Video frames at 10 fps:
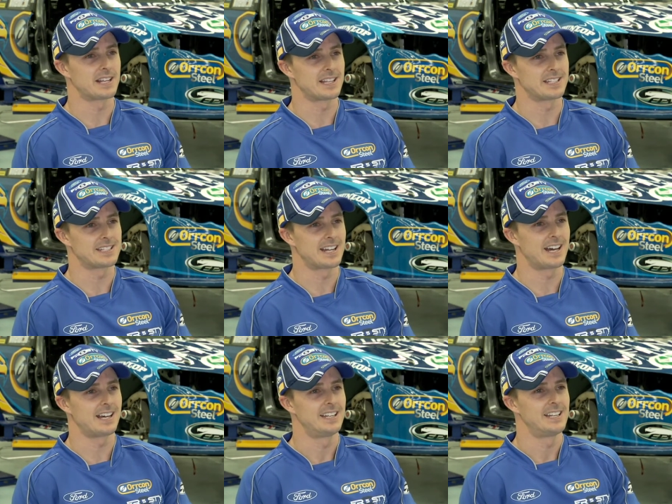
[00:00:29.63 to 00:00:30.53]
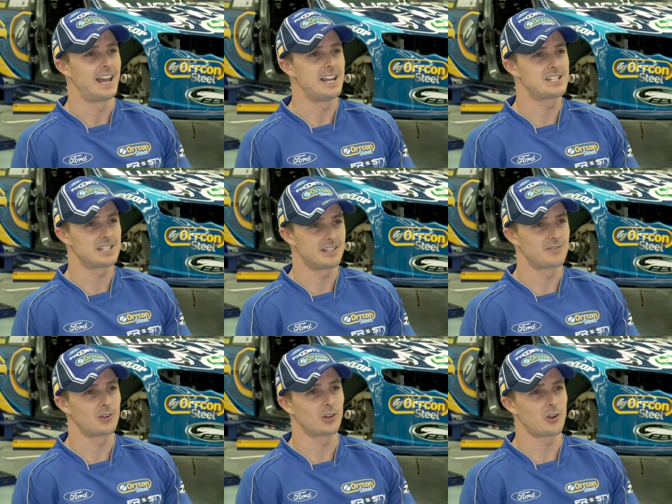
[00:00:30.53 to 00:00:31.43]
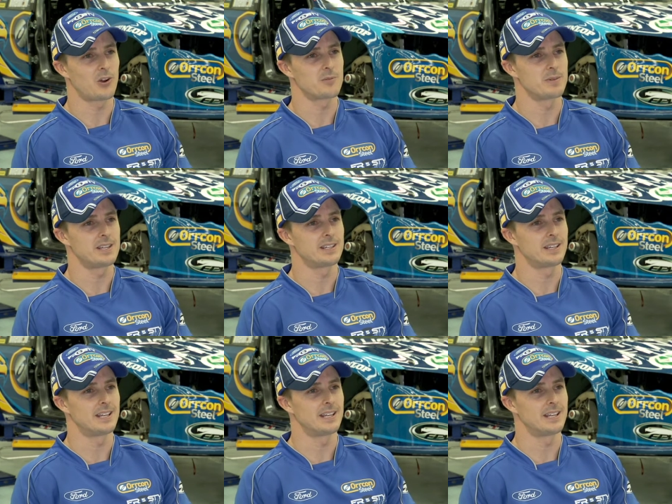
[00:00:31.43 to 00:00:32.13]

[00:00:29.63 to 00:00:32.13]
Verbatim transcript: That's engine fuel economy